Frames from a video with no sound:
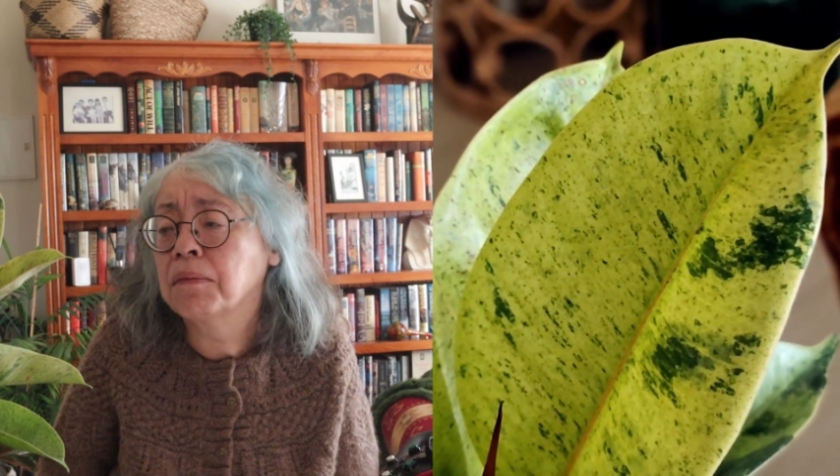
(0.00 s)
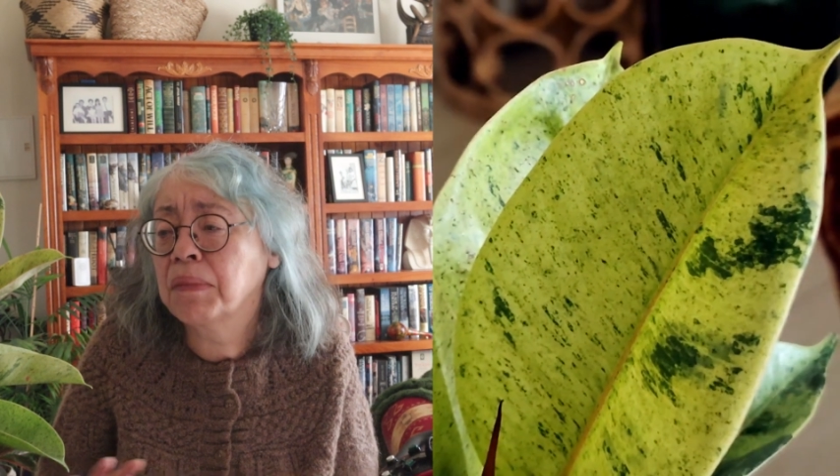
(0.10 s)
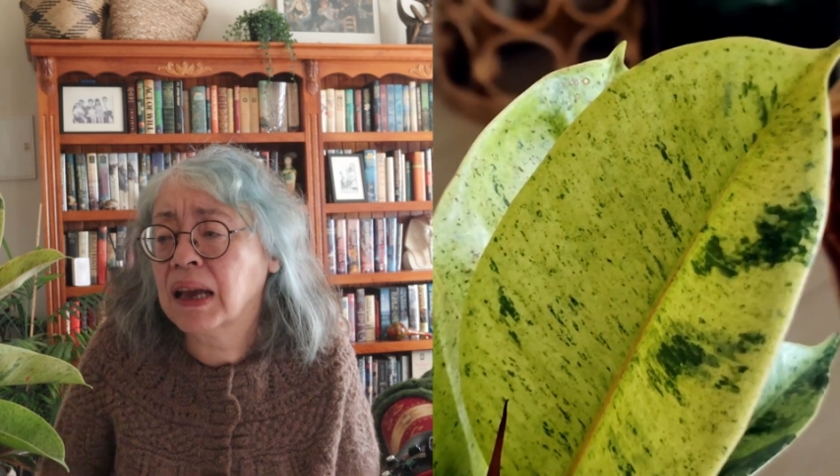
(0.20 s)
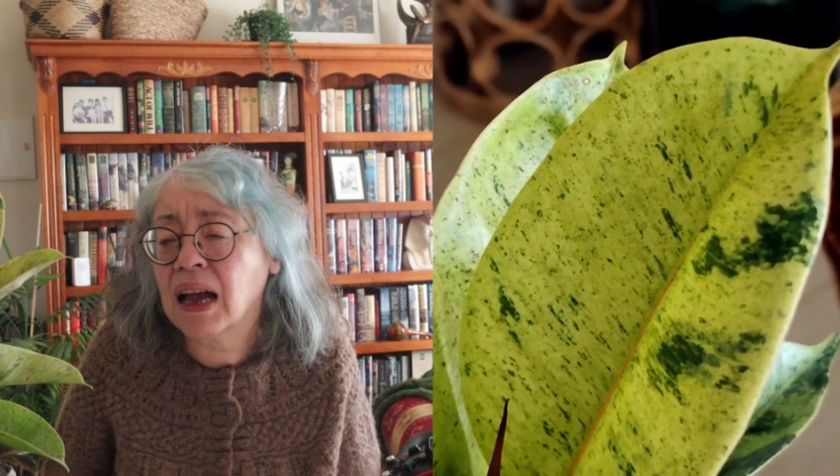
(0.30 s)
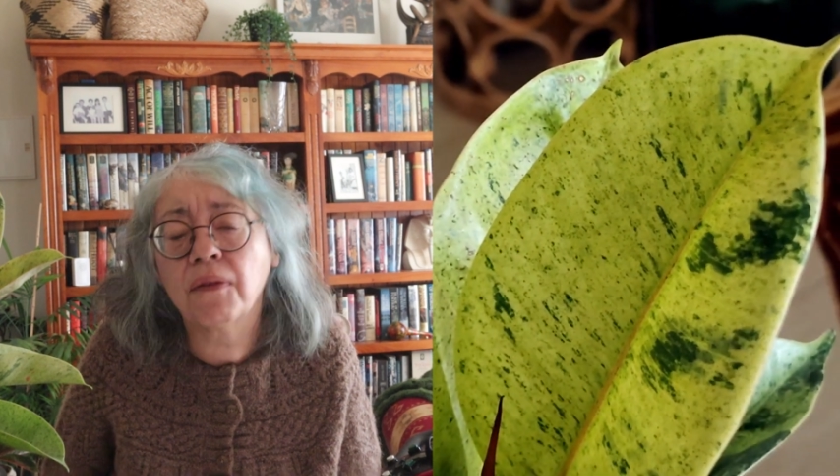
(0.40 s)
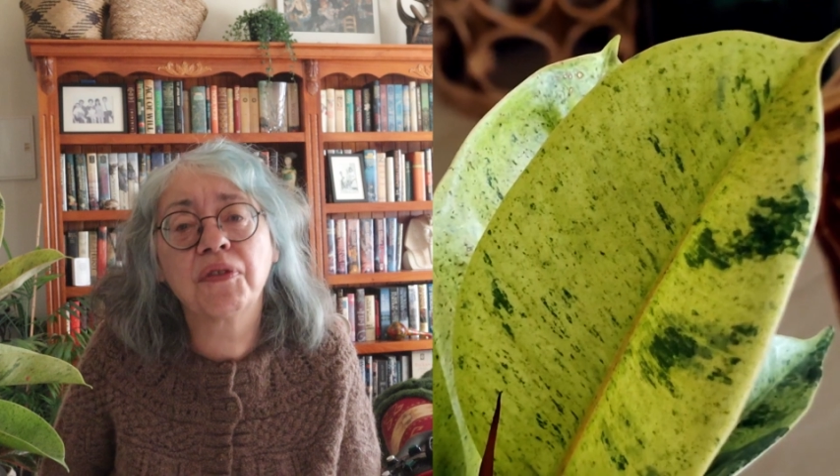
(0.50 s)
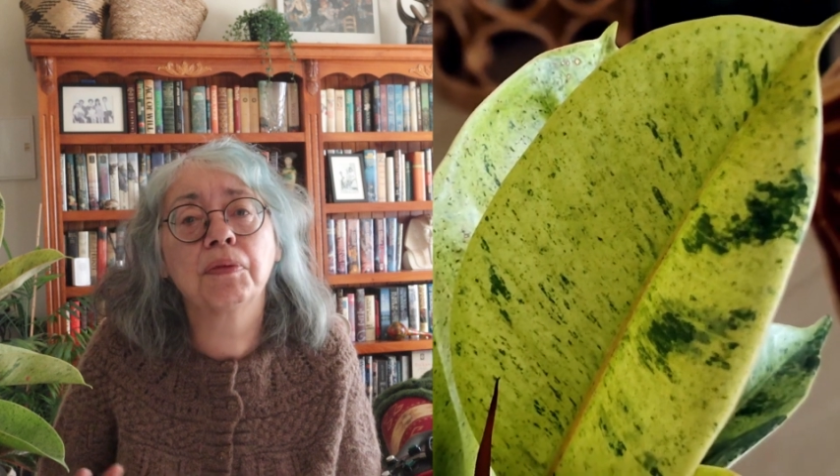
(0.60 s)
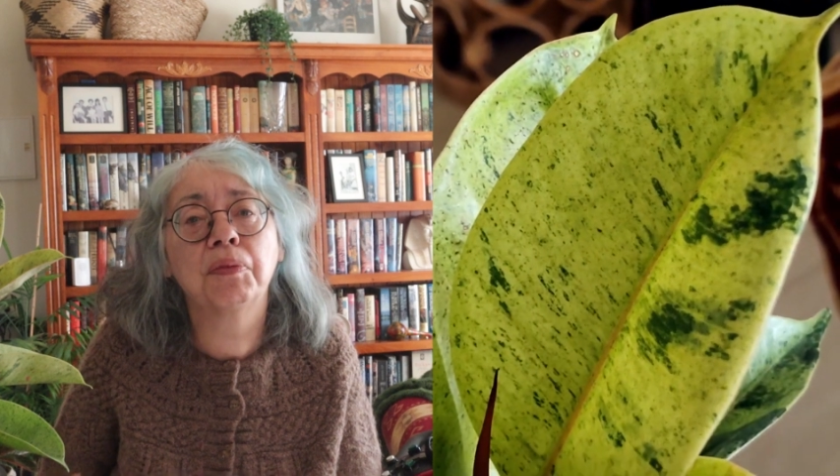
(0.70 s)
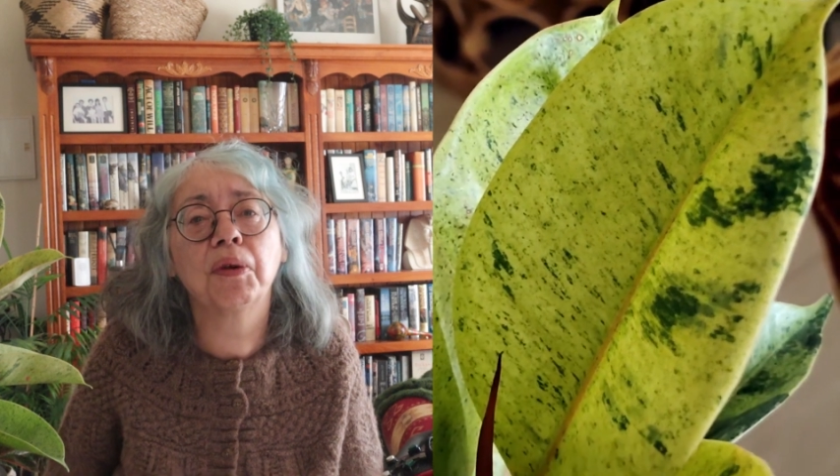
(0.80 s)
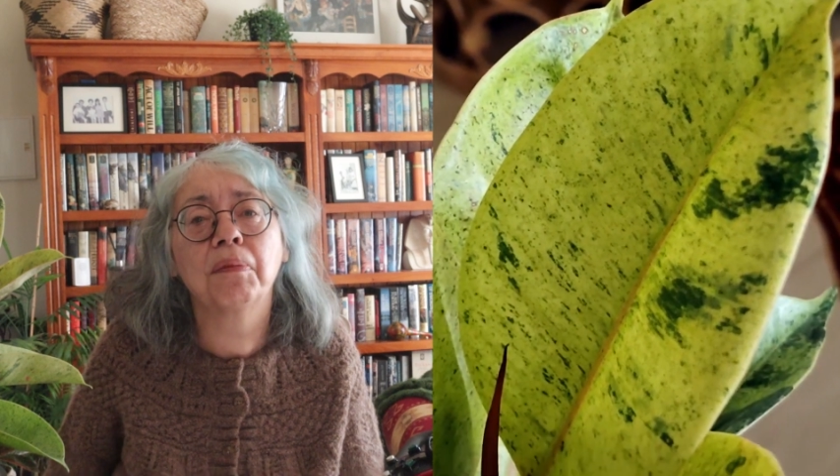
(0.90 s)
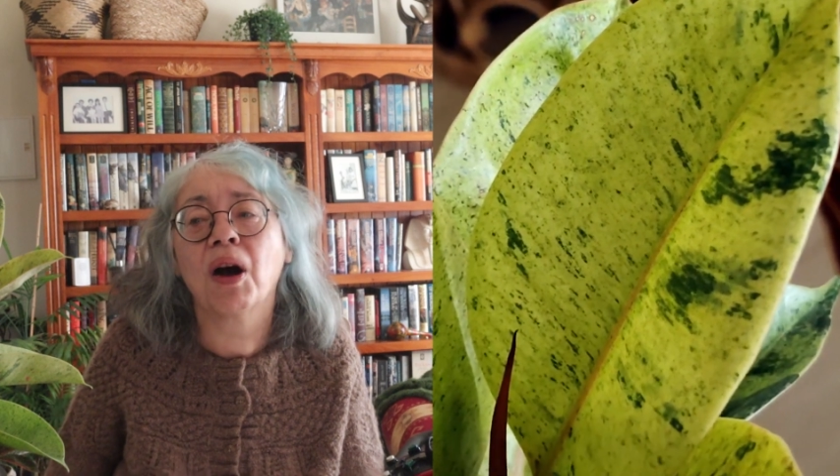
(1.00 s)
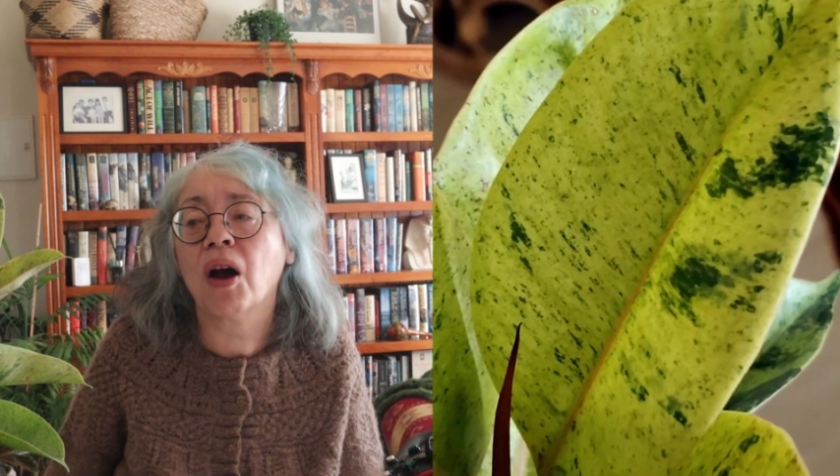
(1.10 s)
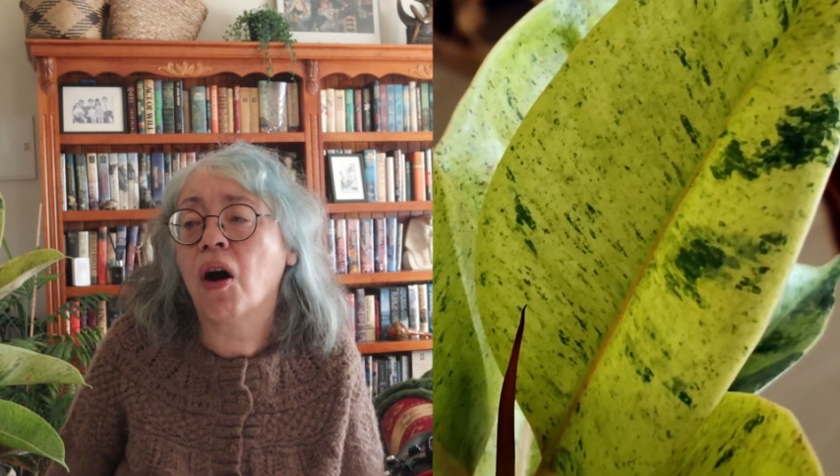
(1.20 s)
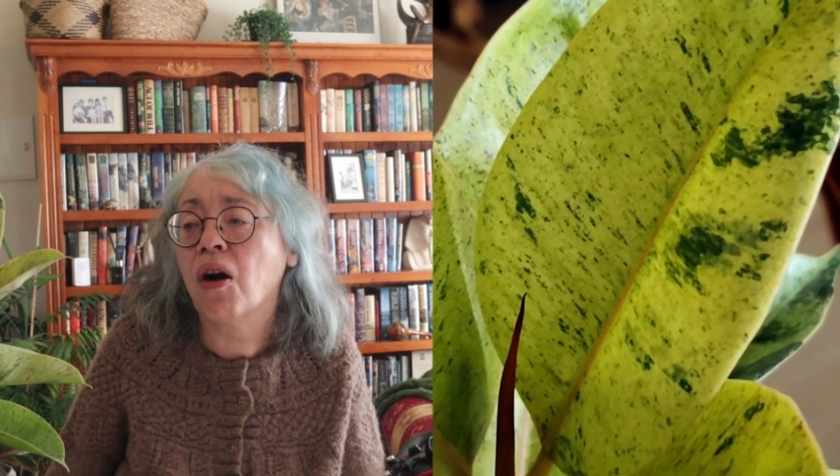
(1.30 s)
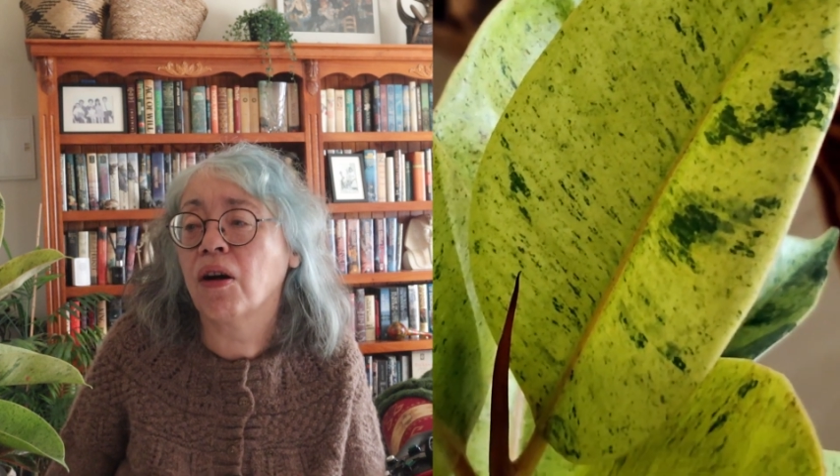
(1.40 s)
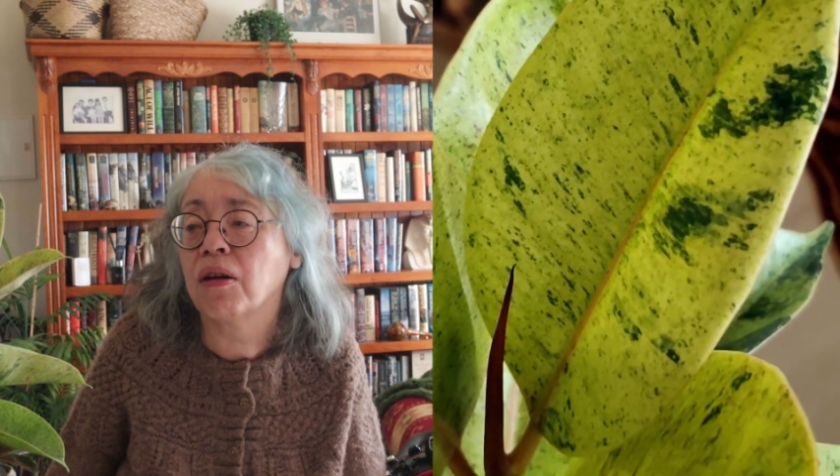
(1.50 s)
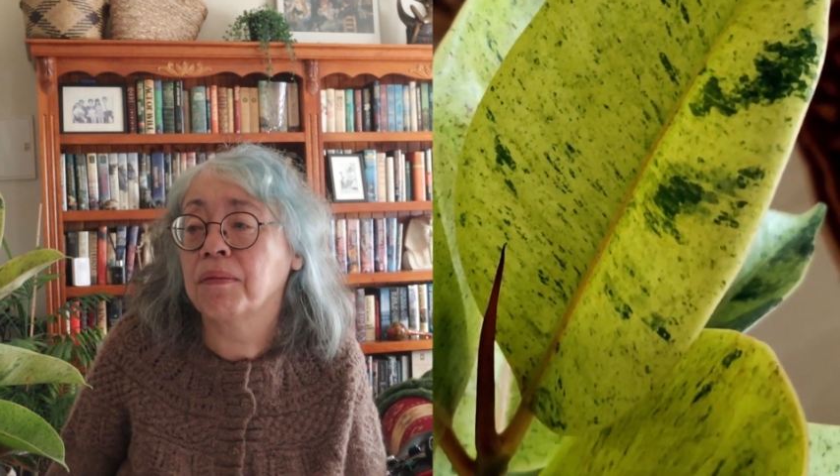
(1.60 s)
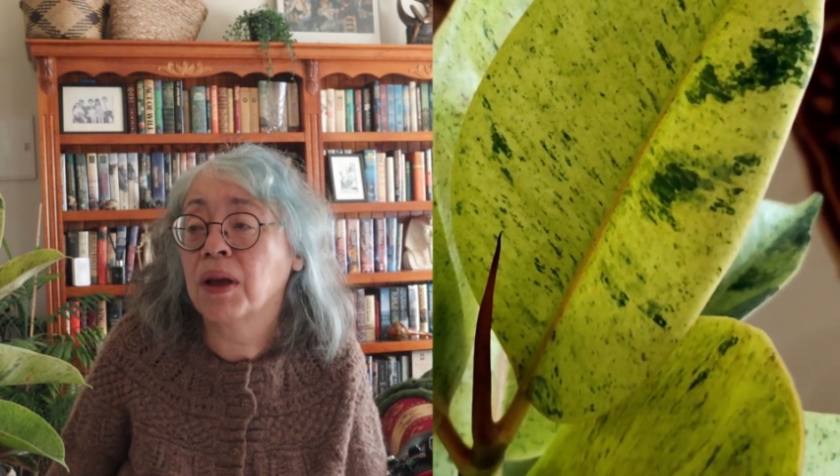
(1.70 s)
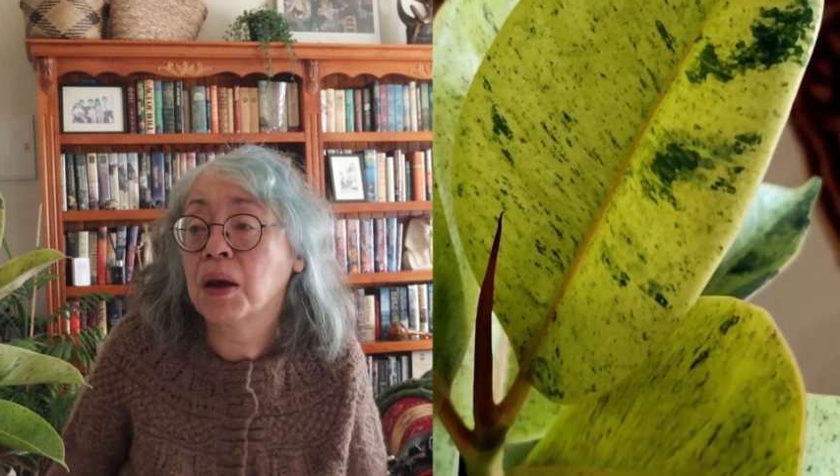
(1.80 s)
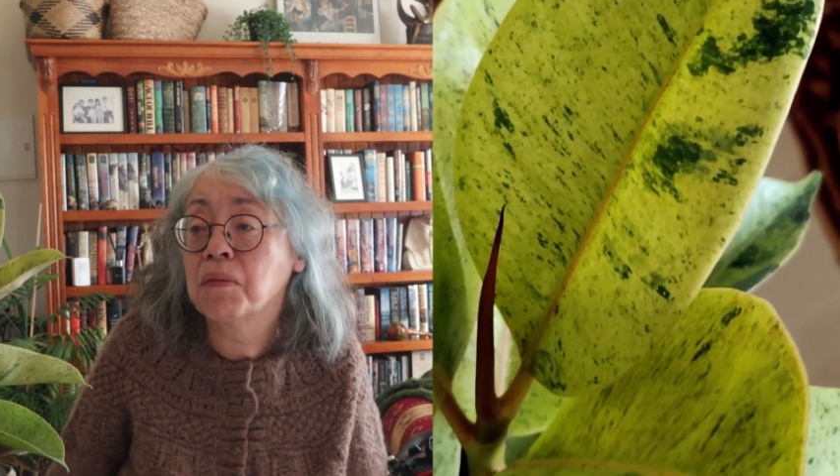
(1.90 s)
be comfortable in my home